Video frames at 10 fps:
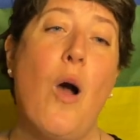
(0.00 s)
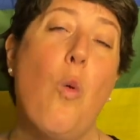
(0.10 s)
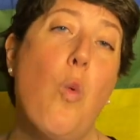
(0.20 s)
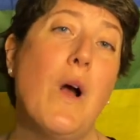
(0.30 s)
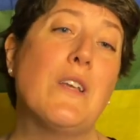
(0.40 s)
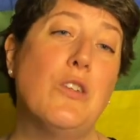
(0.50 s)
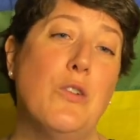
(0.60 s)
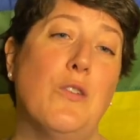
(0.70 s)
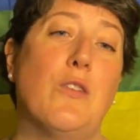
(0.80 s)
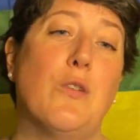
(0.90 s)
what to
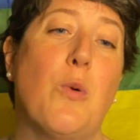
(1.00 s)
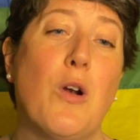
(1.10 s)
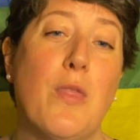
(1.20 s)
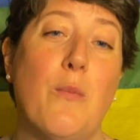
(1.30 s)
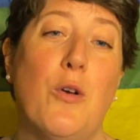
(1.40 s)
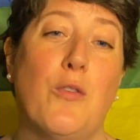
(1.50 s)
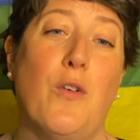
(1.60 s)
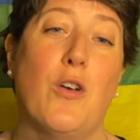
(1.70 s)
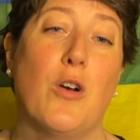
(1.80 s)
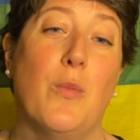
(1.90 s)
do to support the most
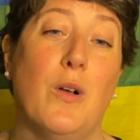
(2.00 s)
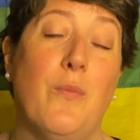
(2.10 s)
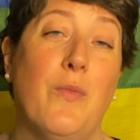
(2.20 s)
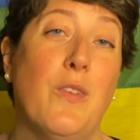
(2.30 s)
vulnerable.